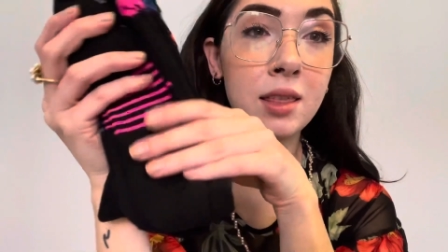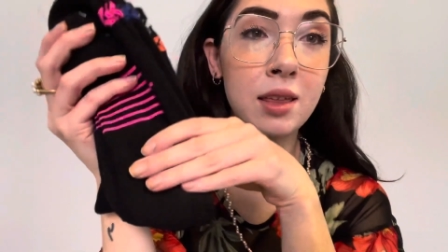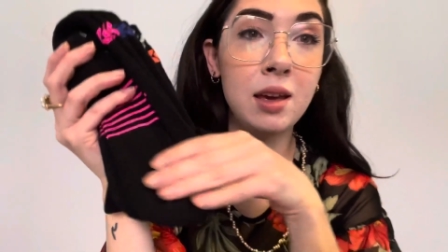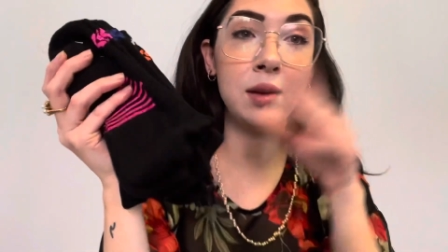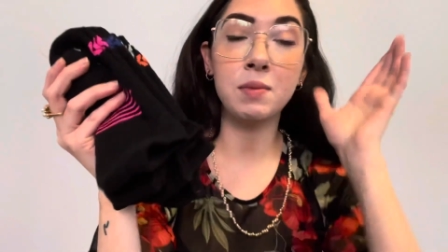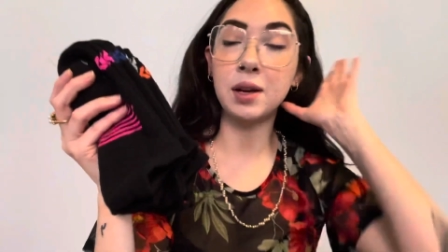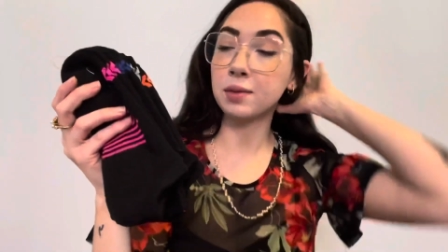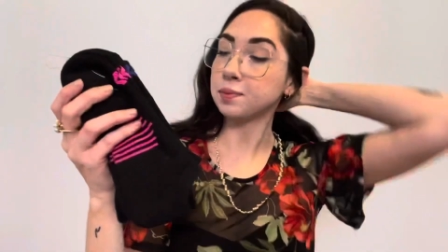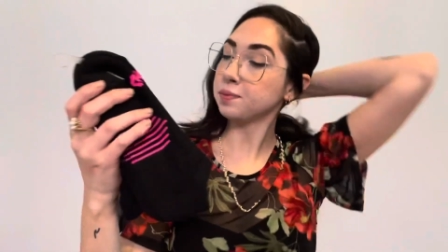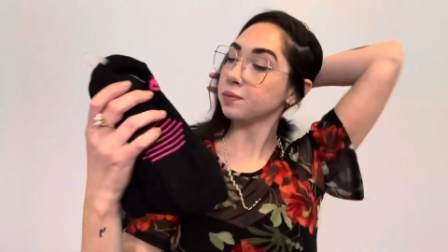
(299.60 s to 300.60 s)
theme,
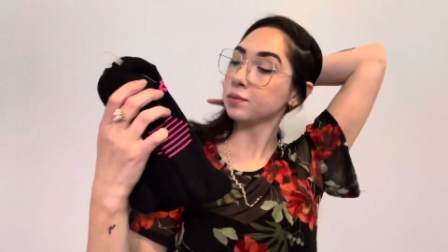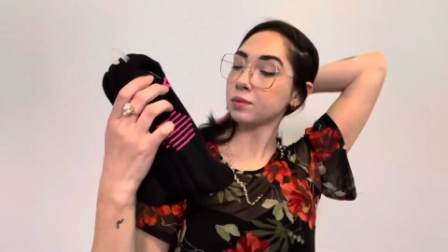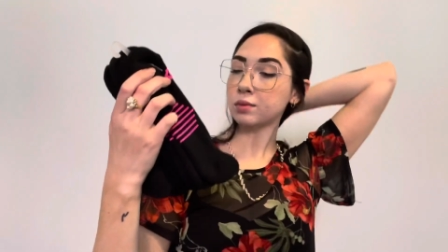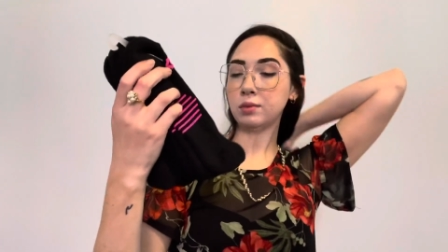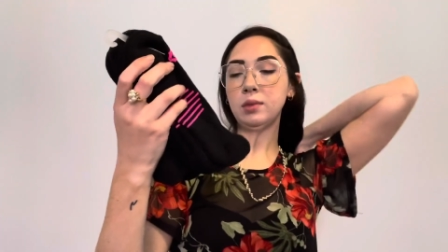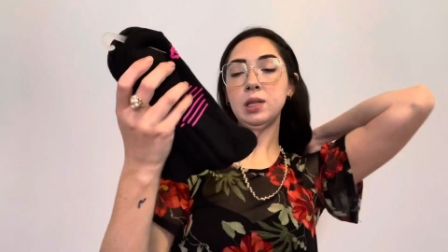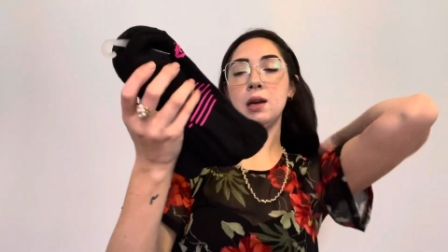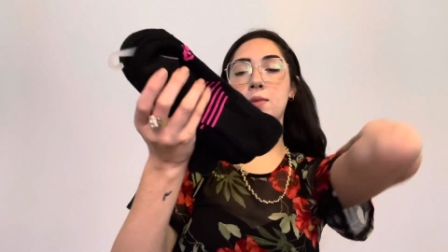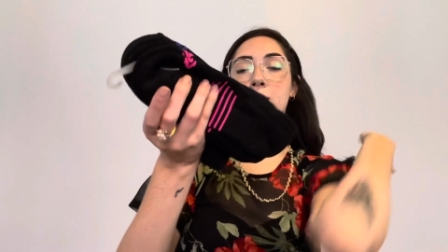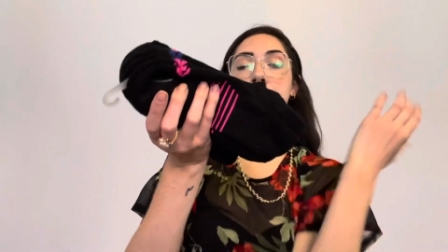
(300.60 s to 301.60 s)

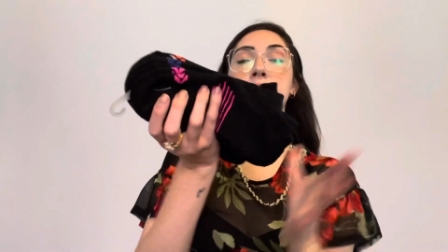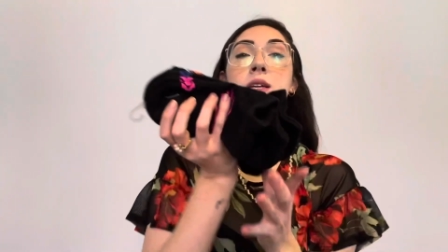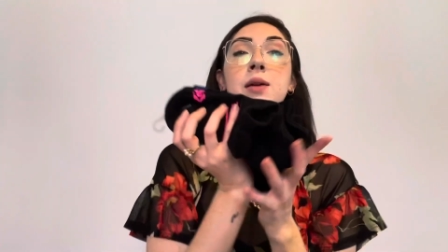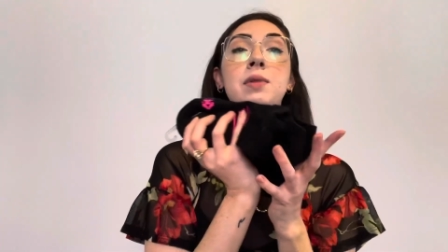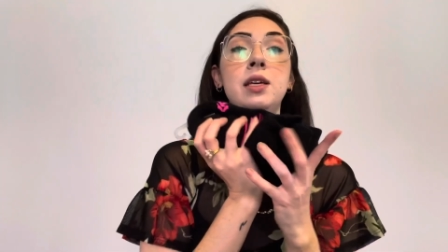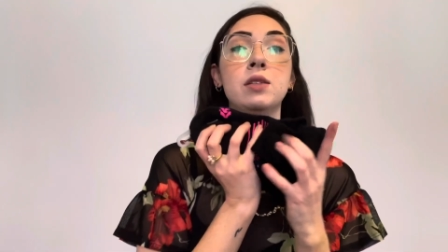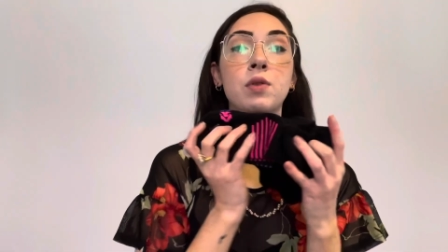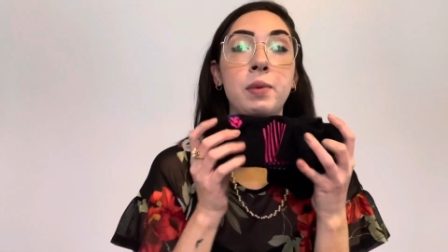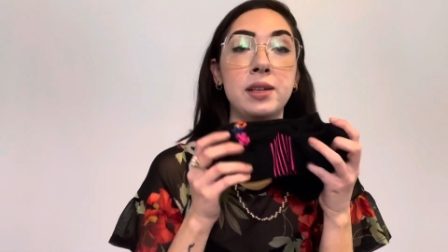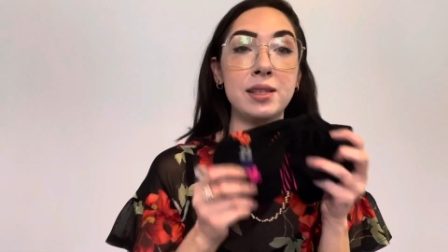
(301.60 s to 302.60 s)
I'm going to keep these for
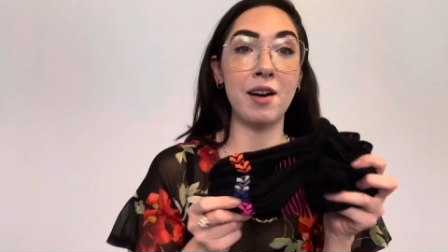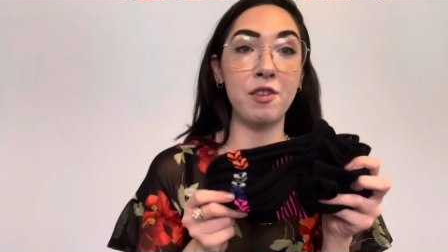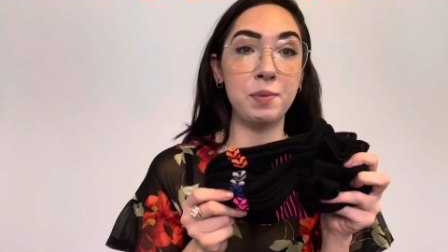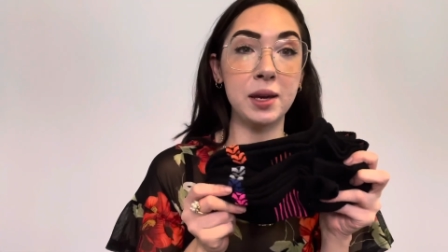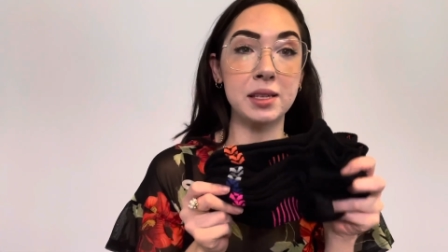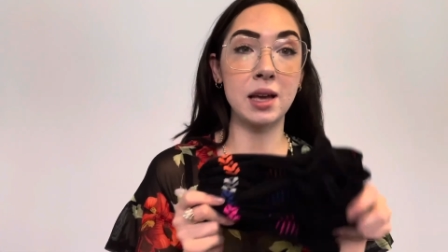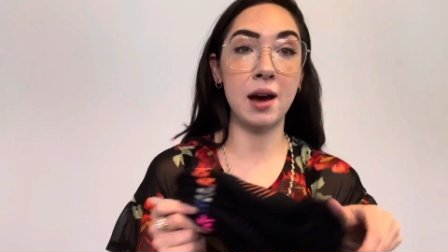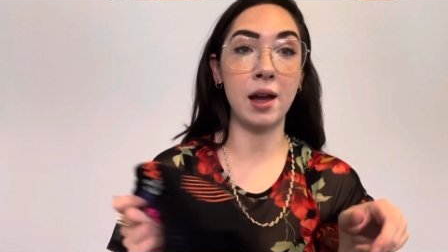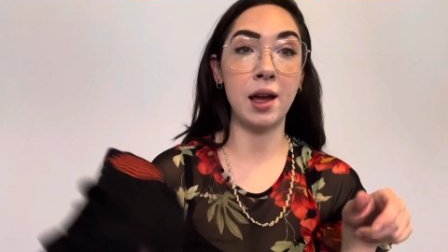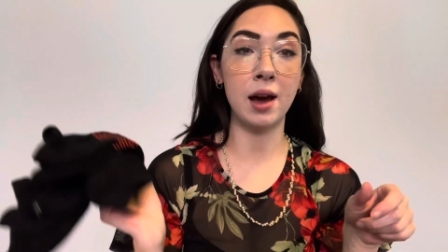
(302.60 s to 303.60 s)
myself because I